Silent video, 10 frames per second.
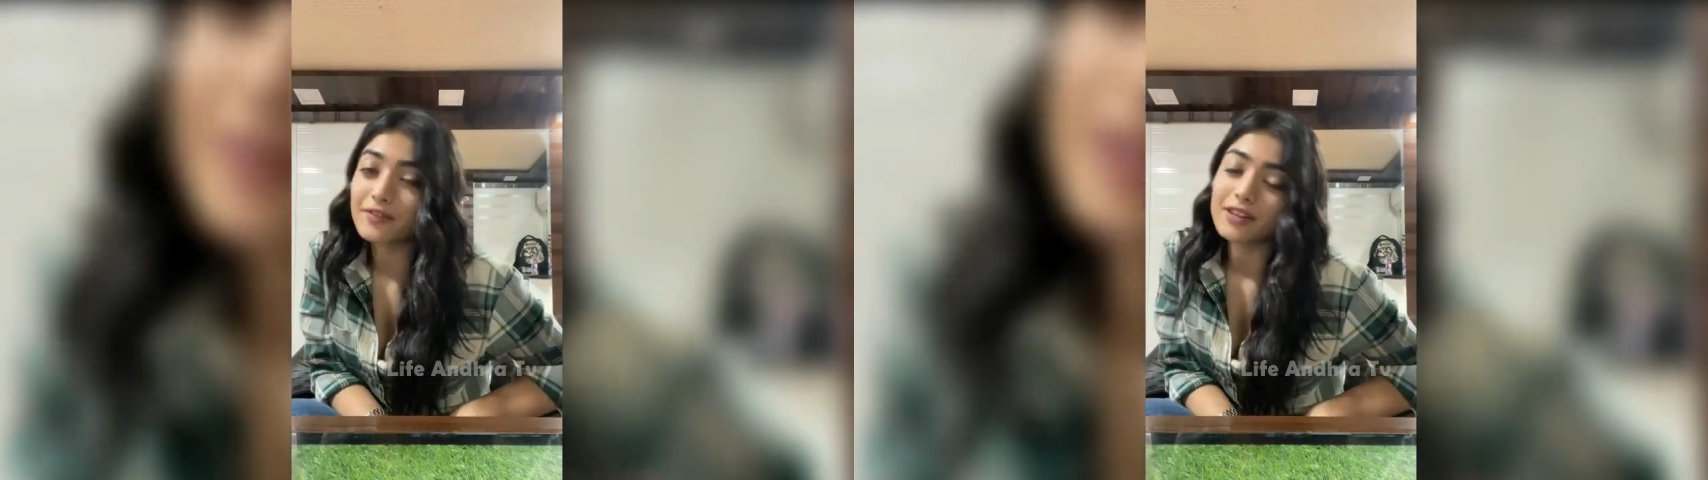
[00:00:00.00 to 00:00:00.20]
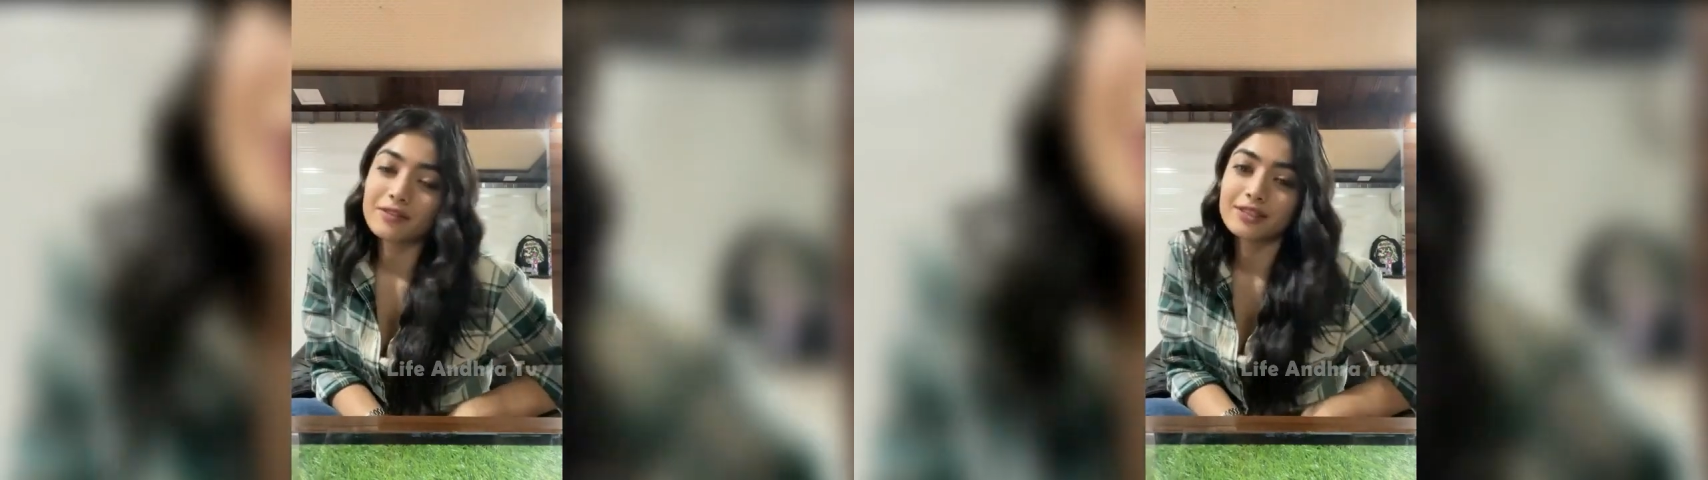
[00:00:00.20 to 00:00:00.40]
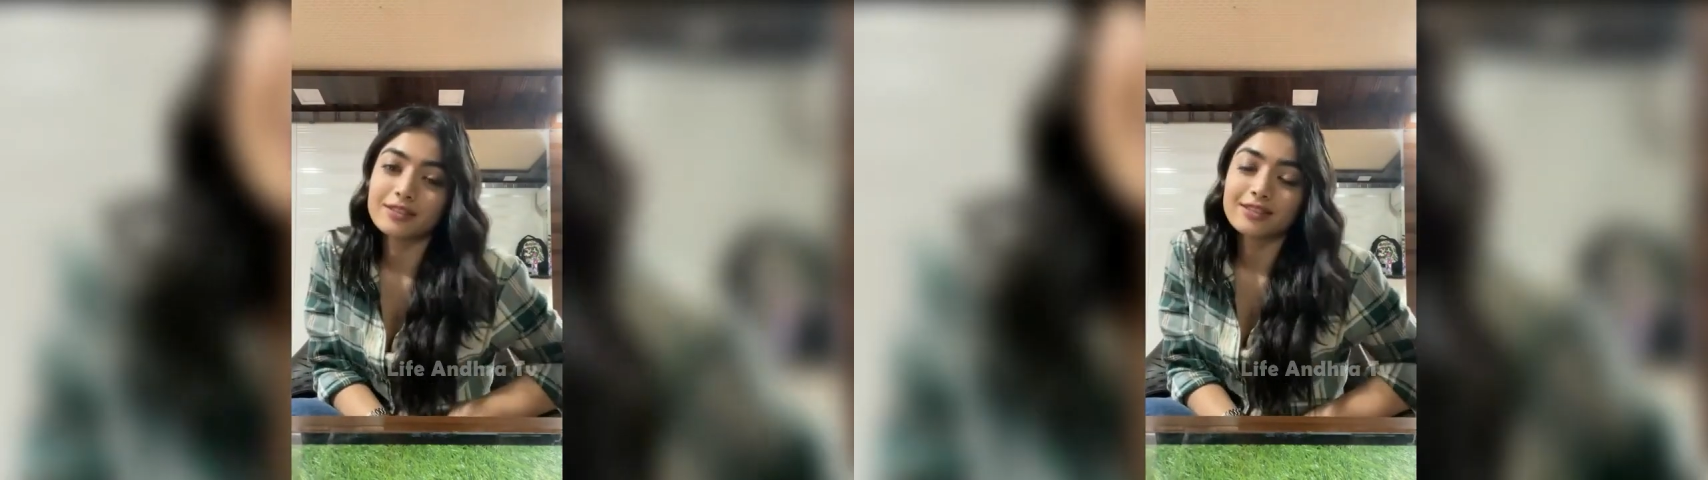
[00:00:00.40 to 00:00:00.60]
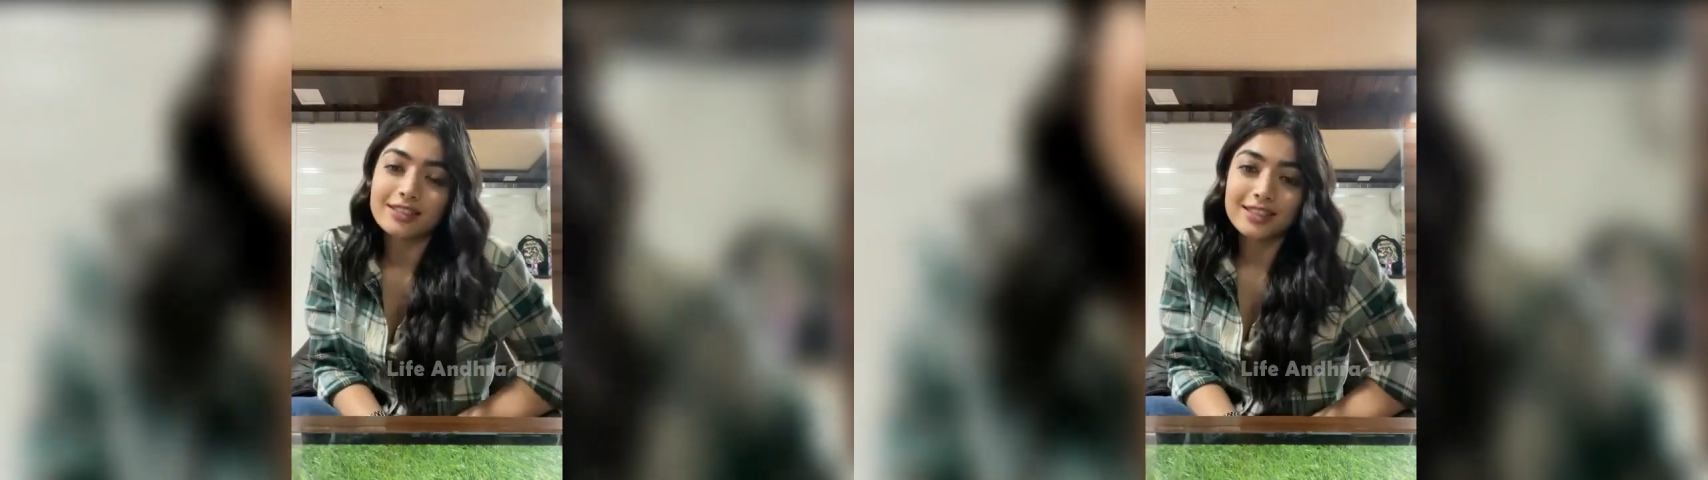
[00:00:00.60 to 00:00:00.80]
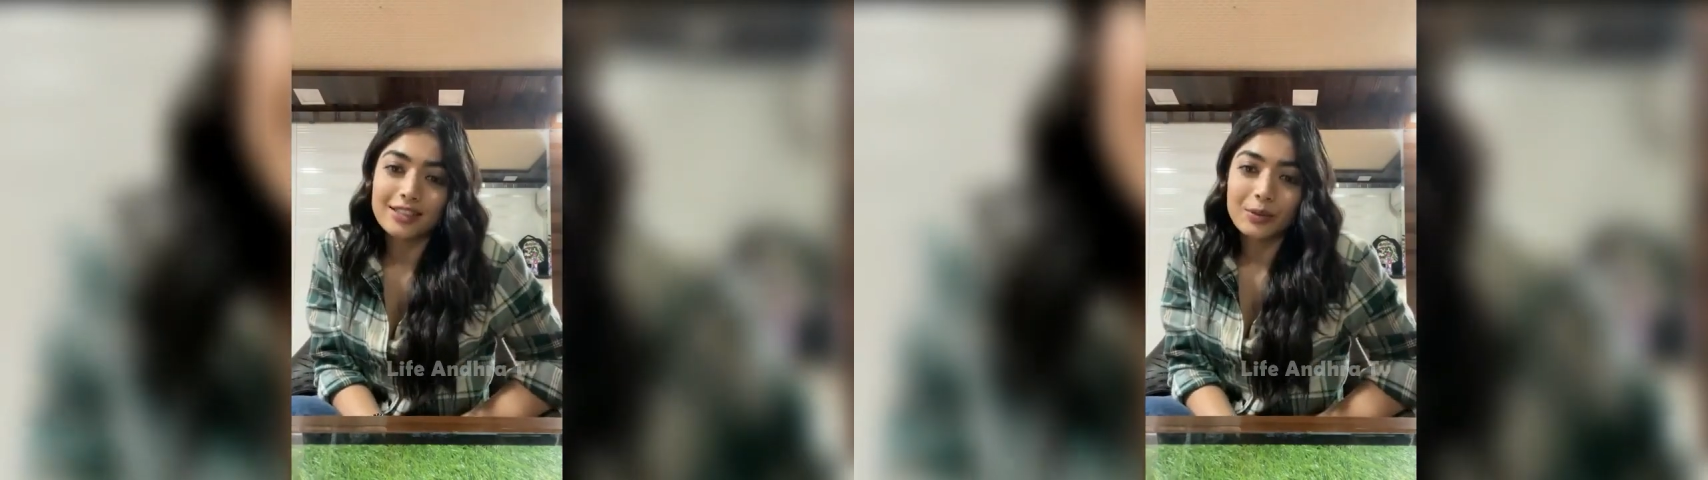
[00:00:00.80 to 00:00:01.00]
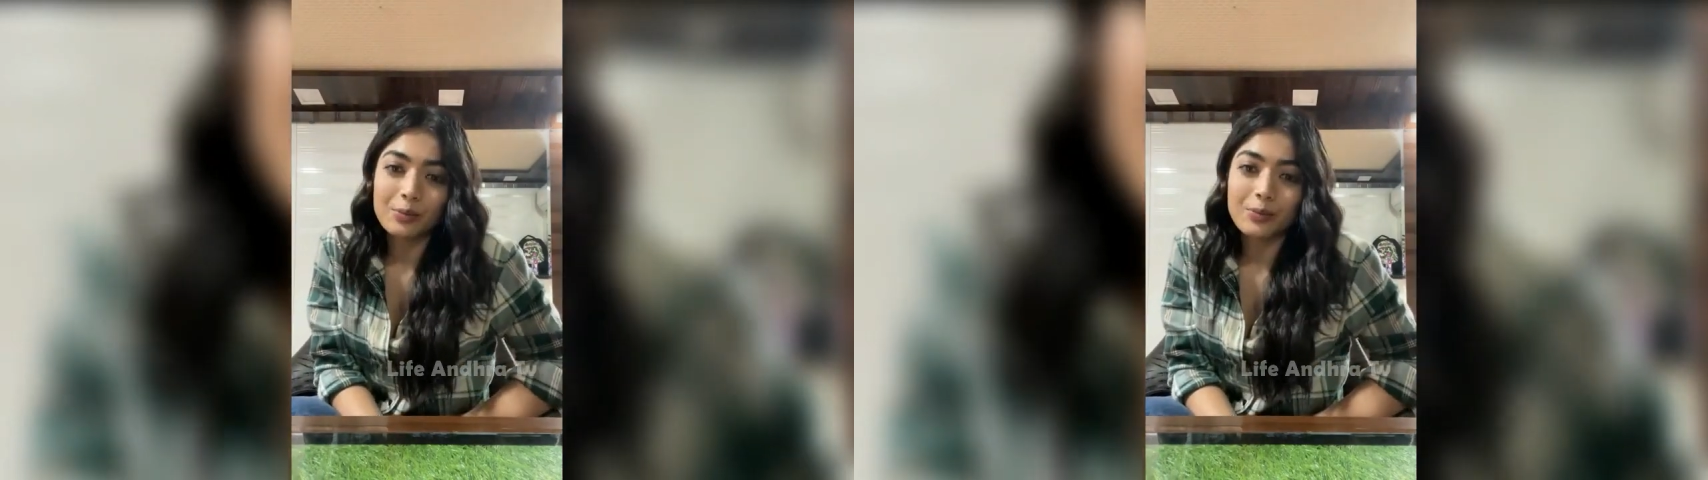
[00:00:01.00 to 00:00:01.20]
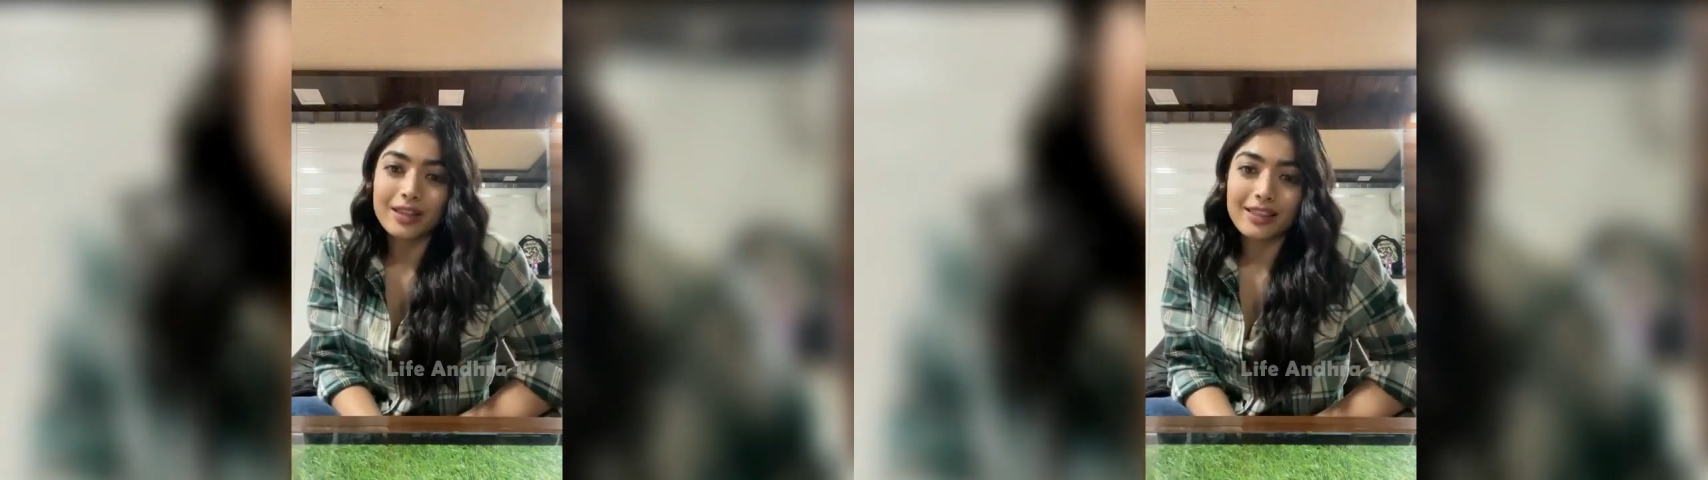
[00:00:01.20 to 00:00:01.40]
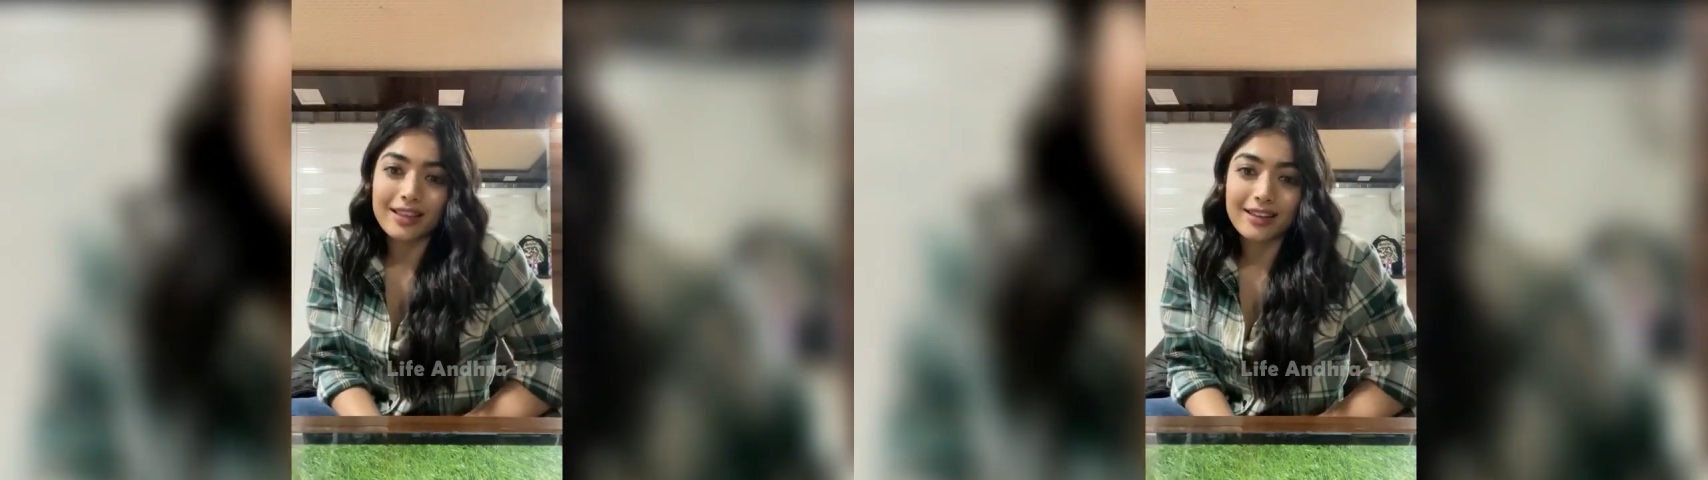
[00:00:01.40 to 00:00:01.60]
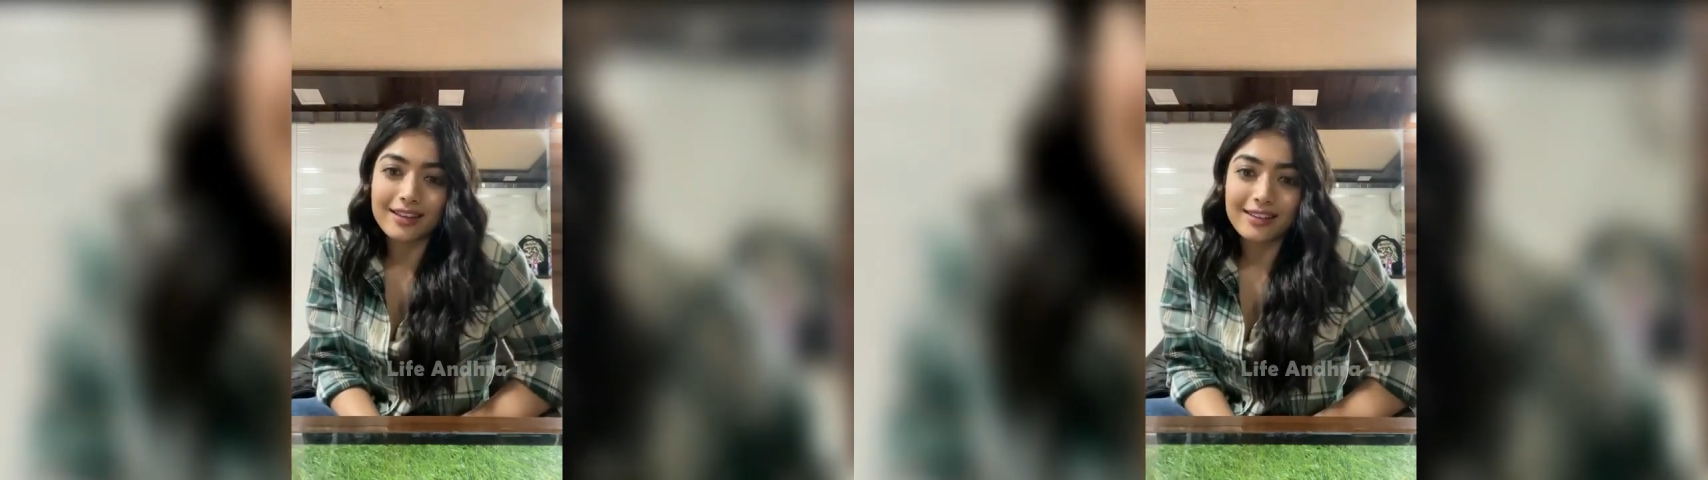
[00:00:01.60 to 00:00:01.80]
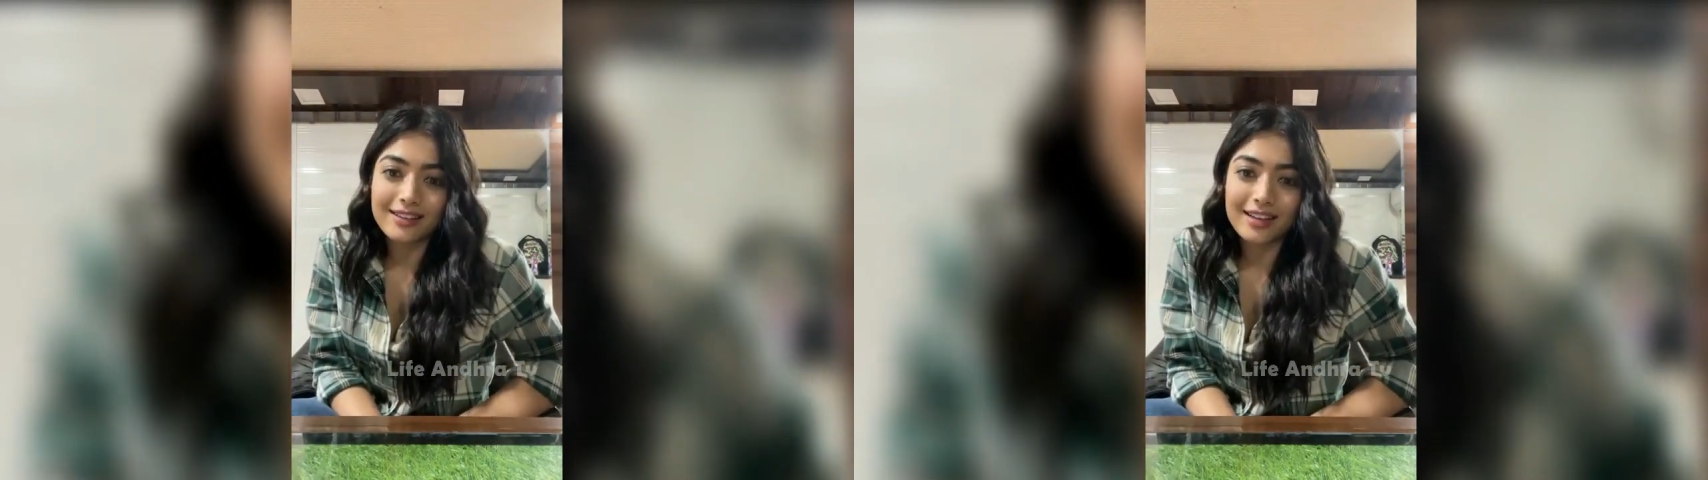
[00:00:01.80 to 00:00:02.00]
I've never been
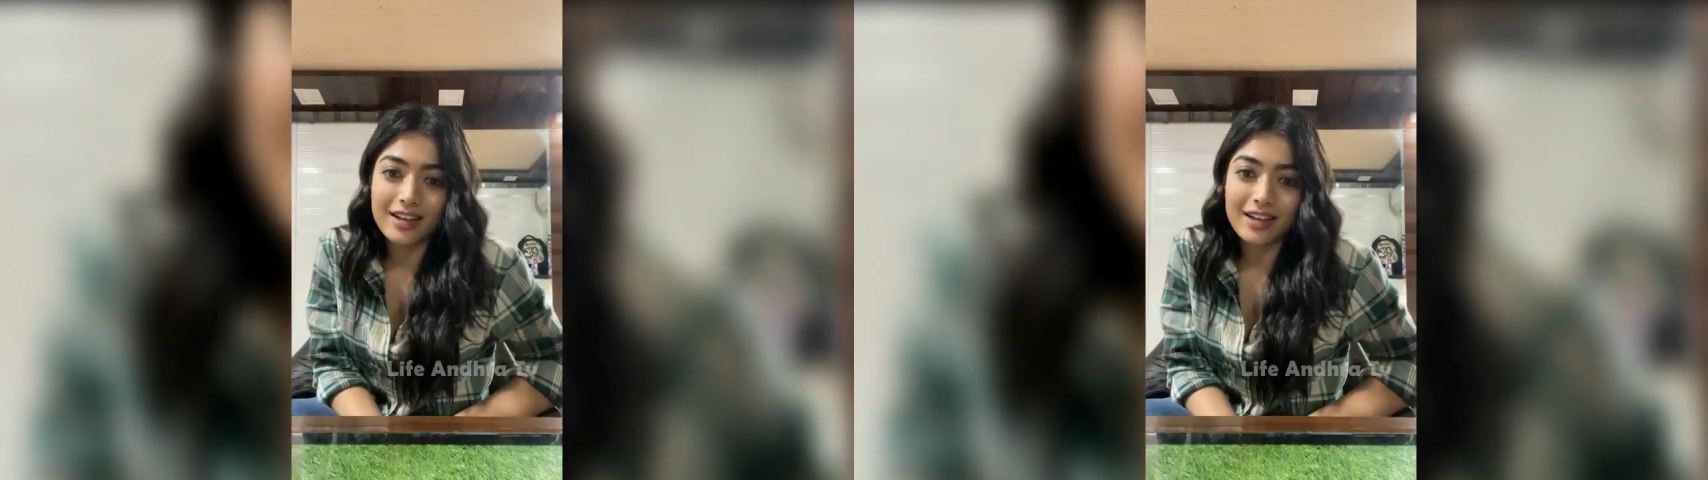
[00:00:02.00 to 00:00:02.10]
there.